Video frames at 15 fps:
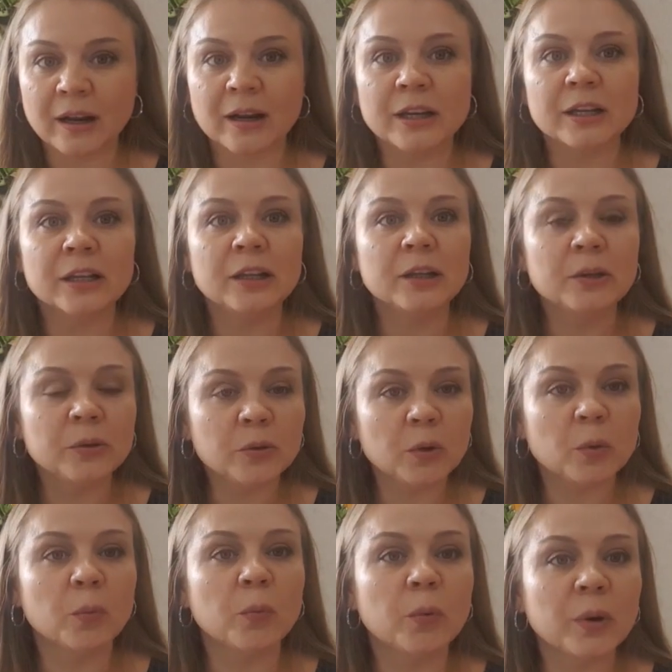uh,
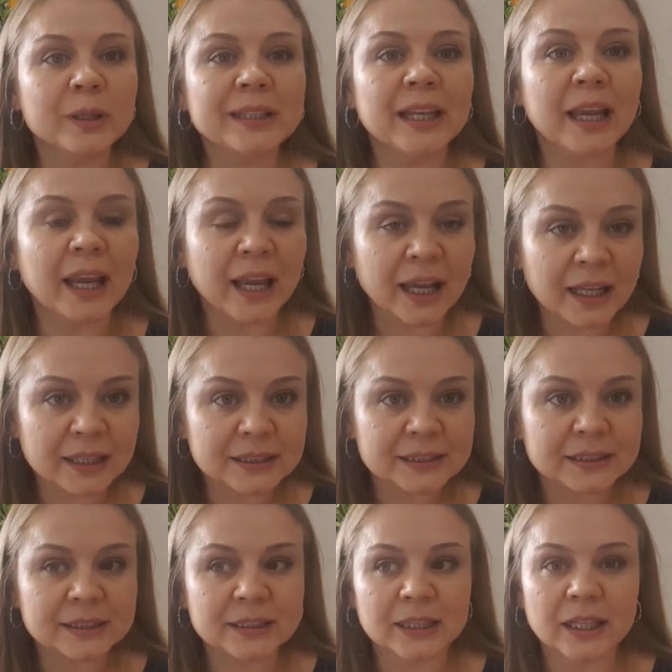look what
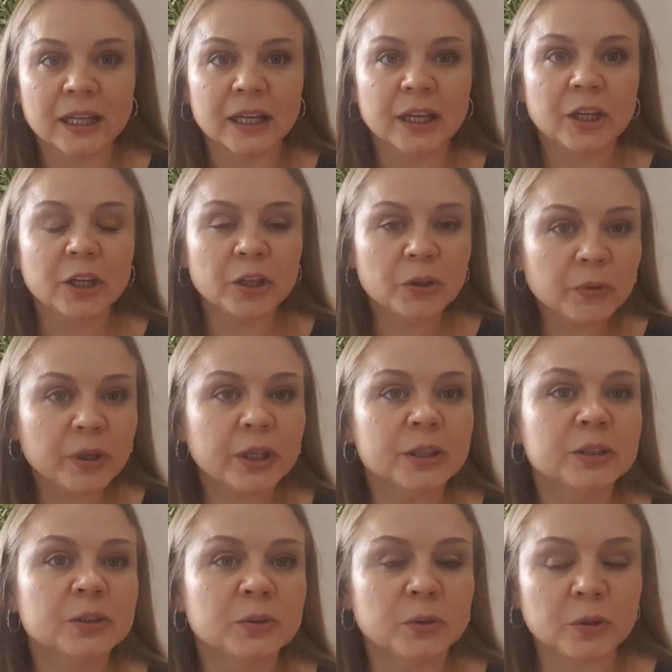else you
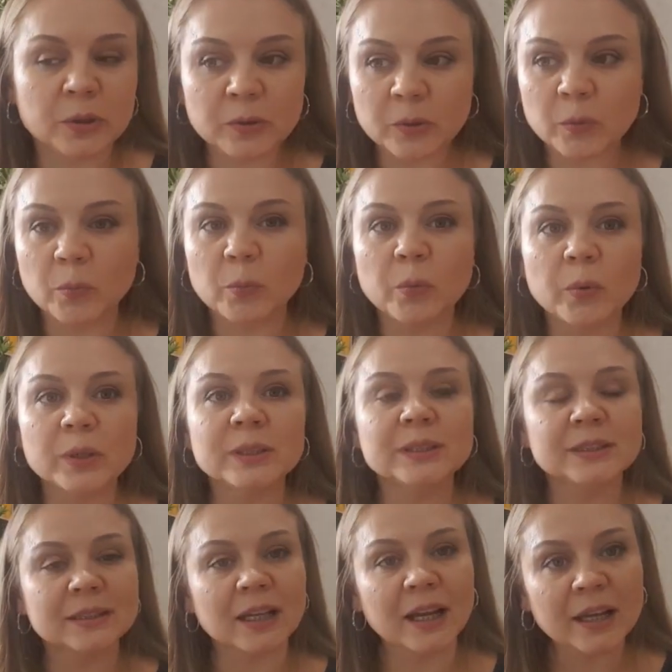can do look
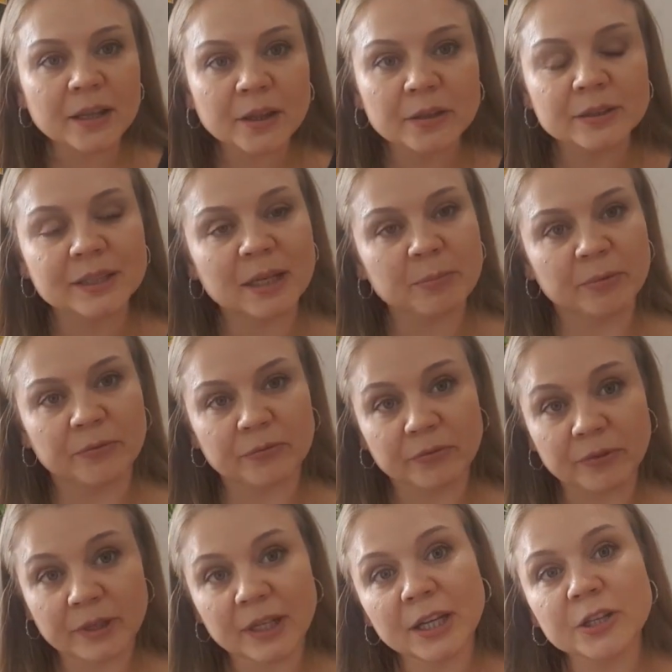what other type of
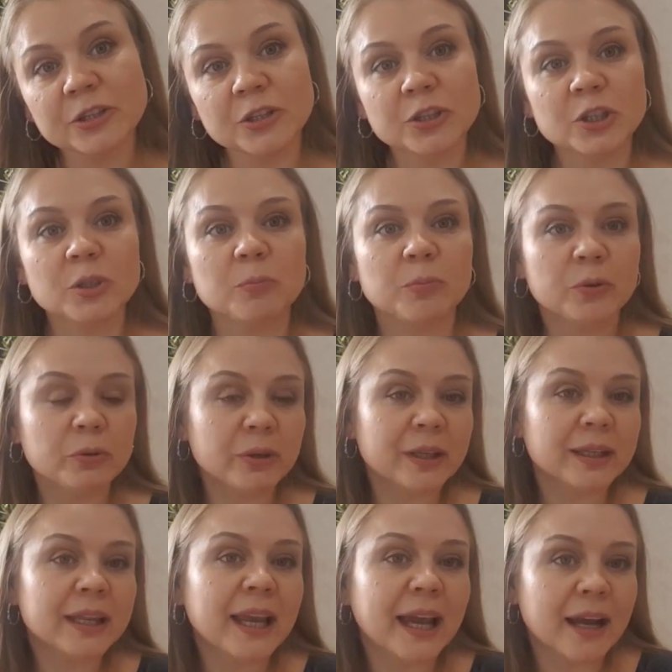relationship you
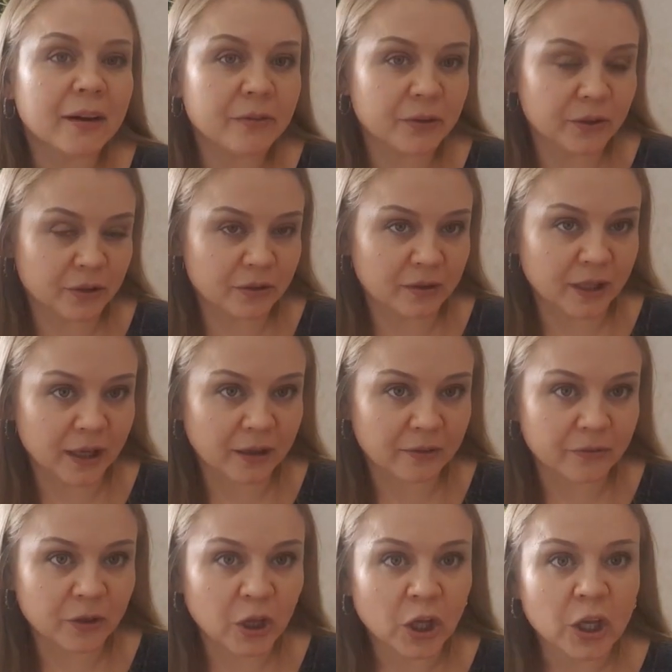can have in your
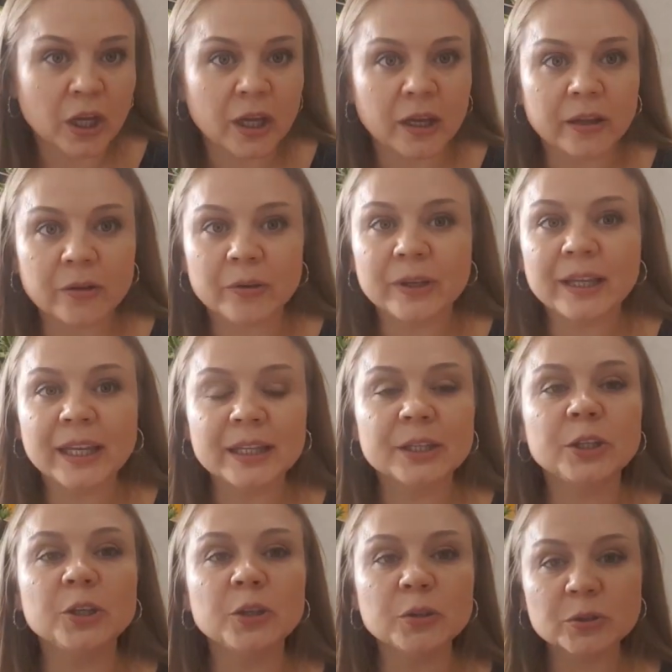life you know
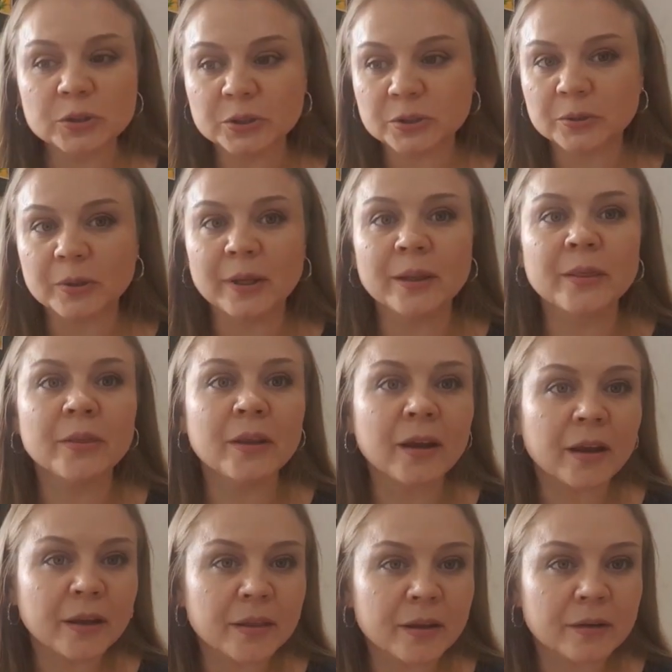get used to
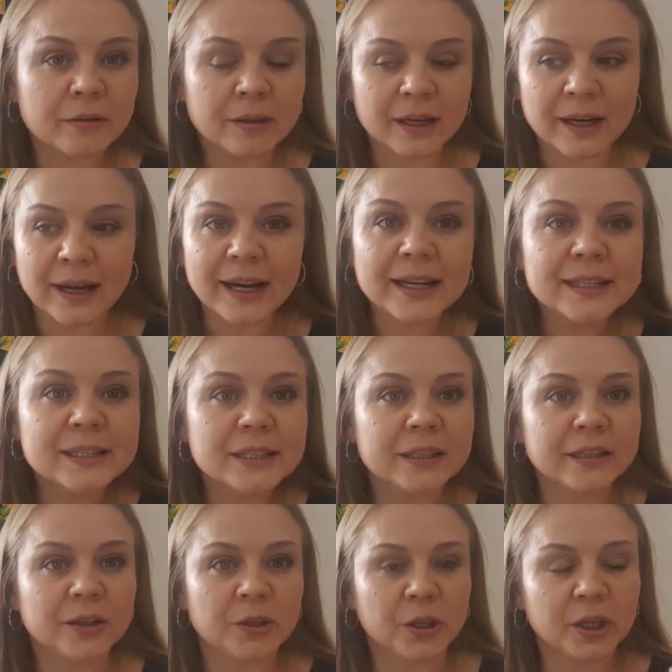another
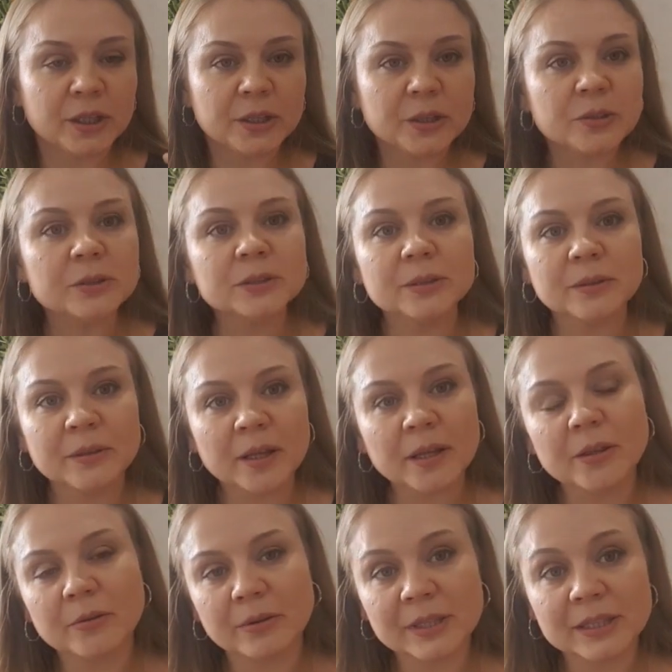idea get used to
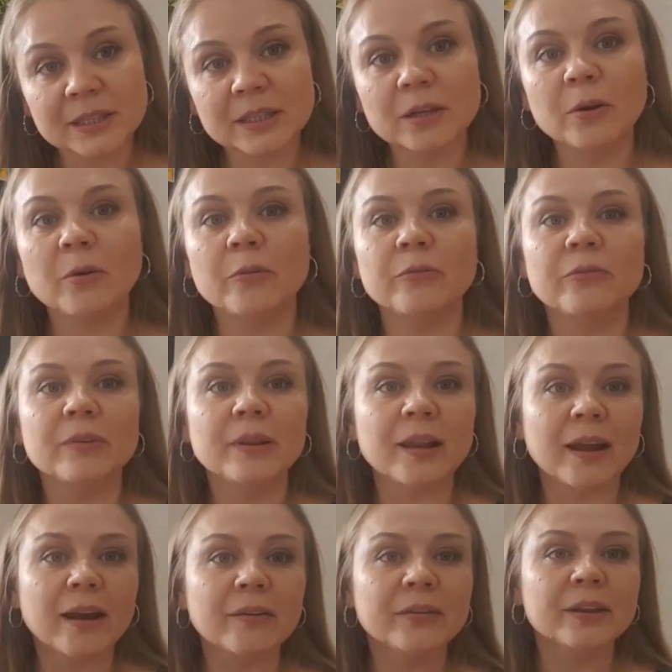another idea of
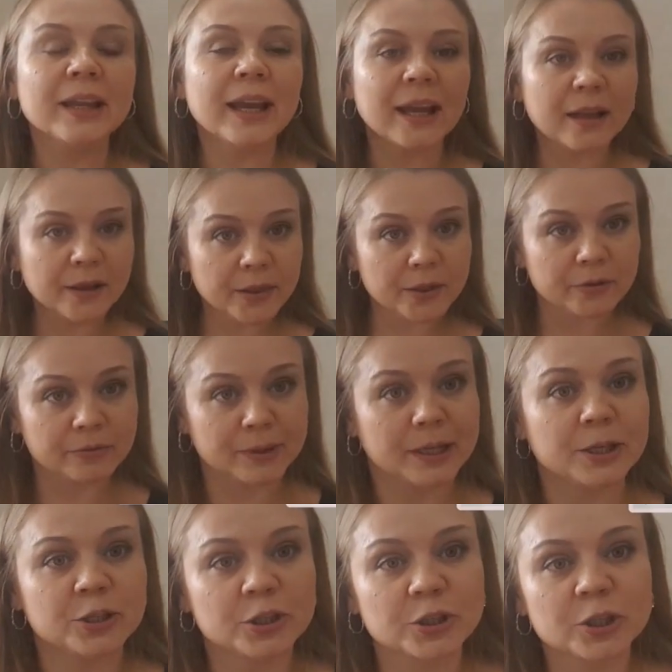loving healthy
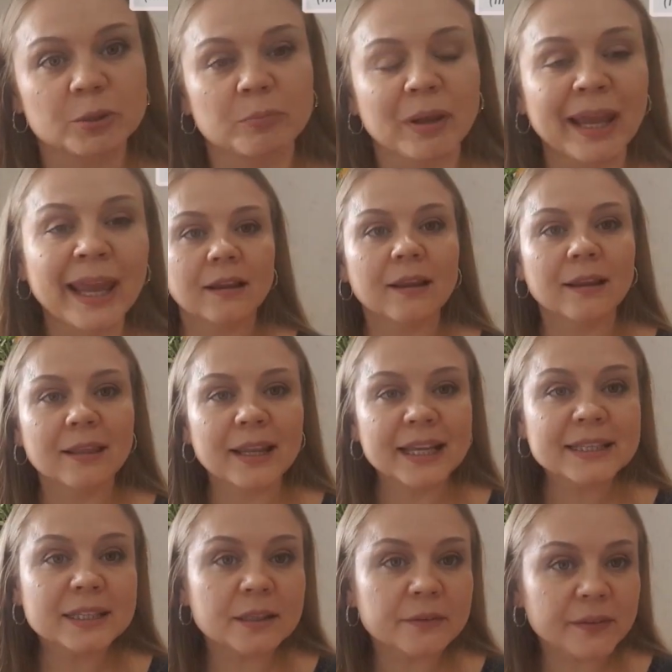relationship
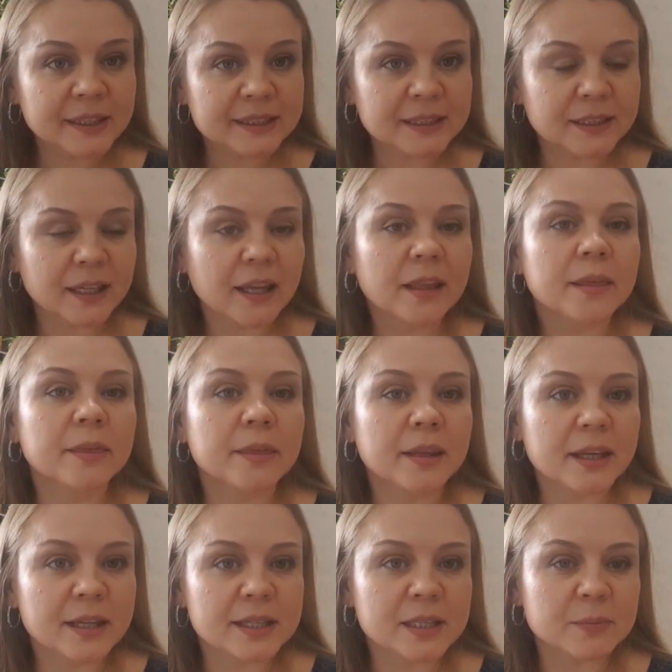let's investigate
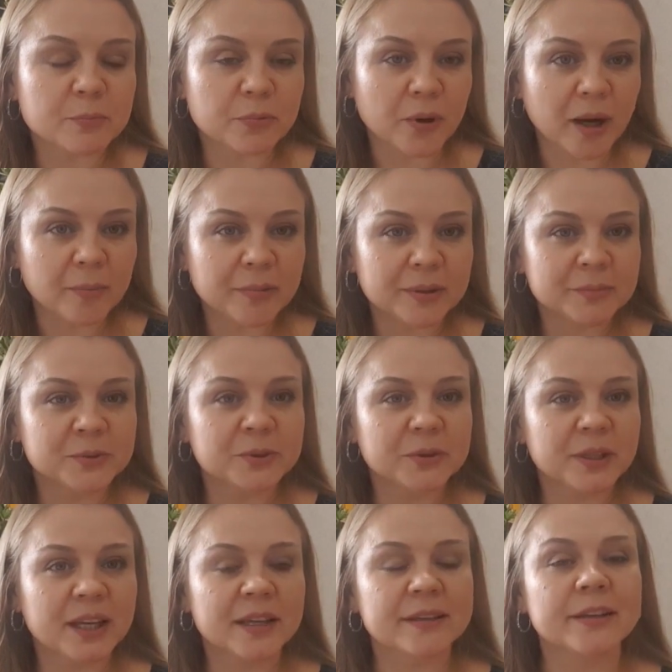this problem
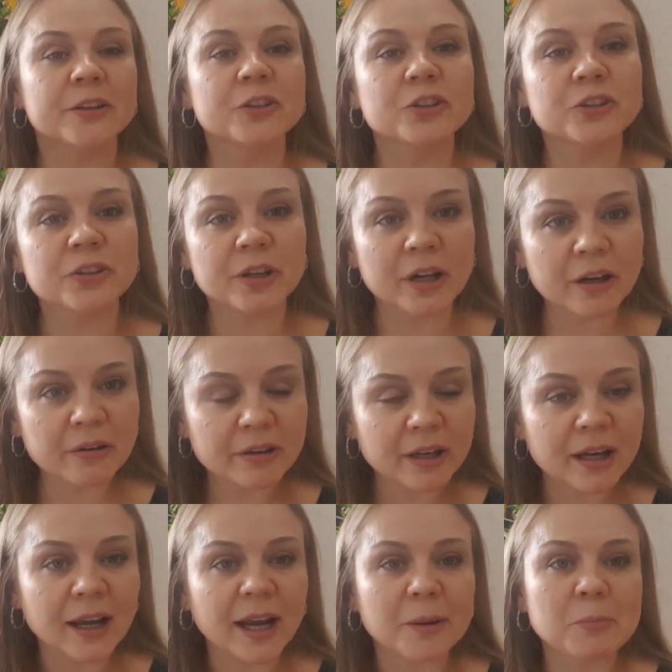together share
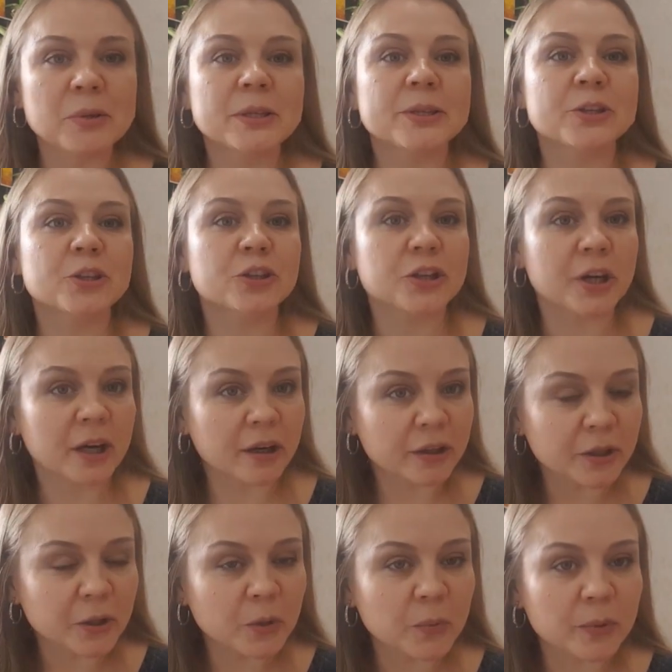your comments share
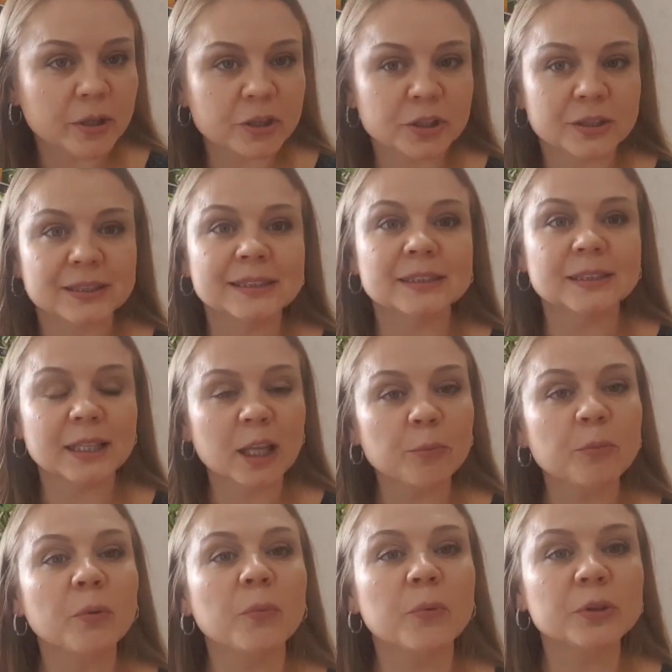your questions tell
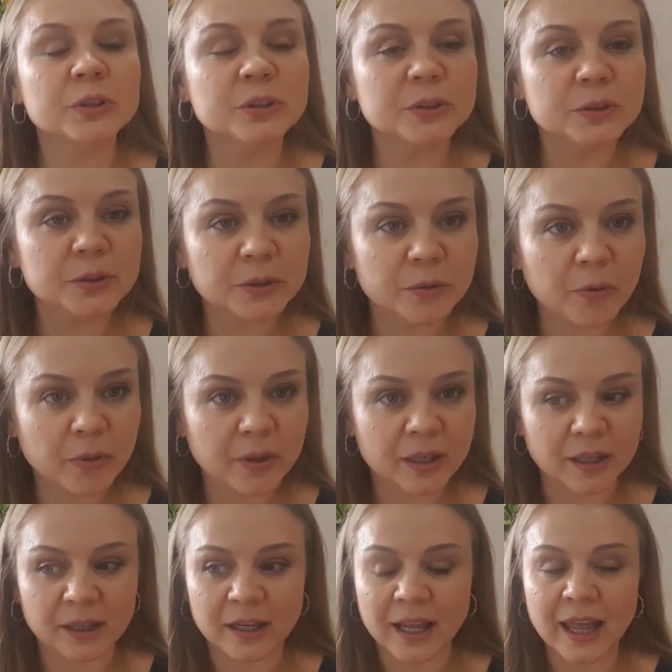me what do you
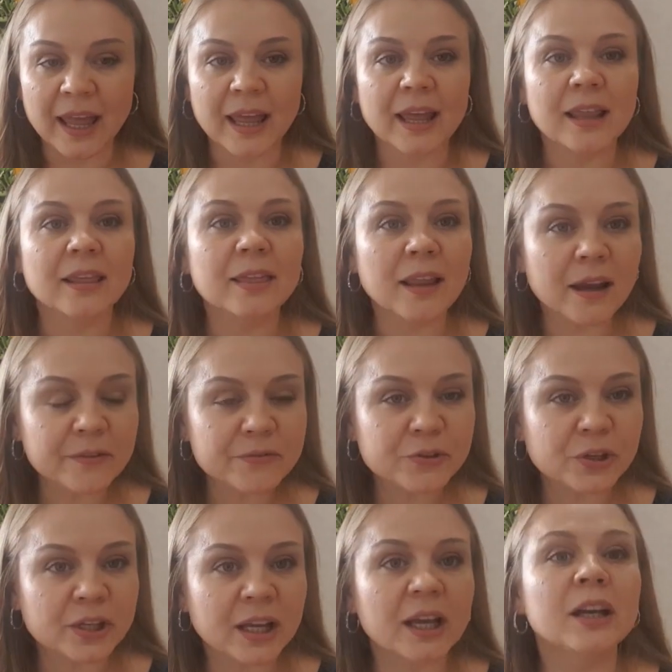think love
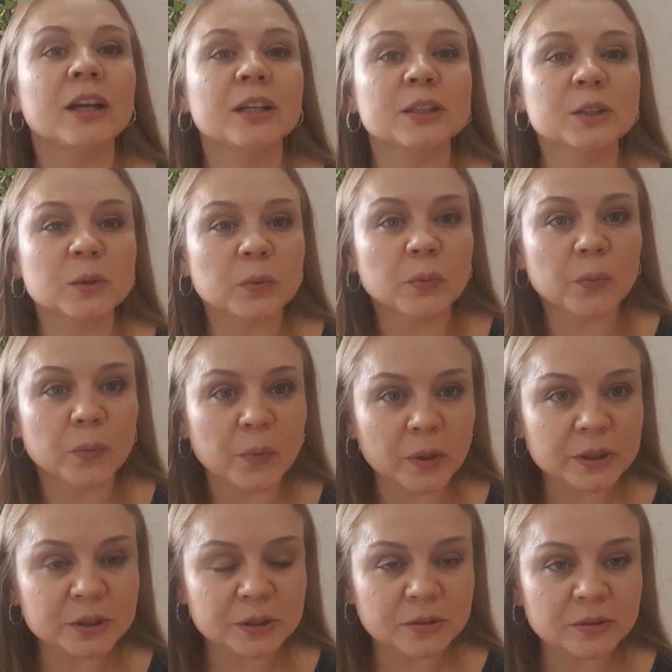triangles
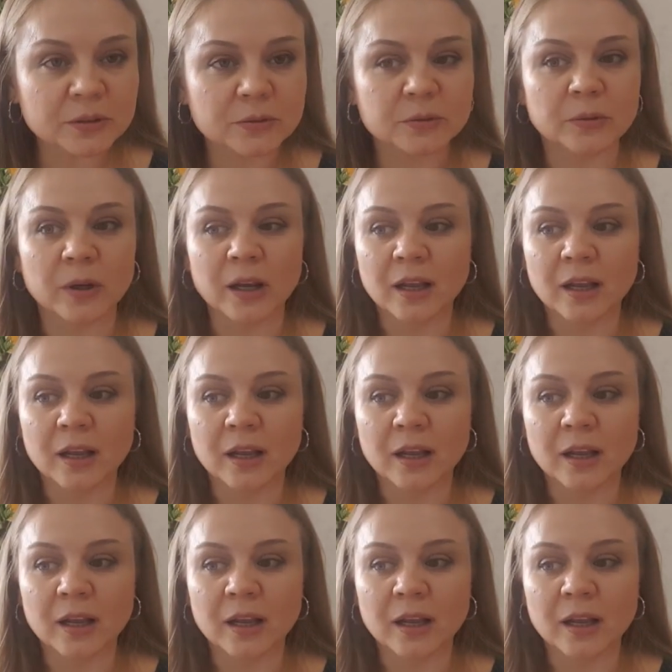what to do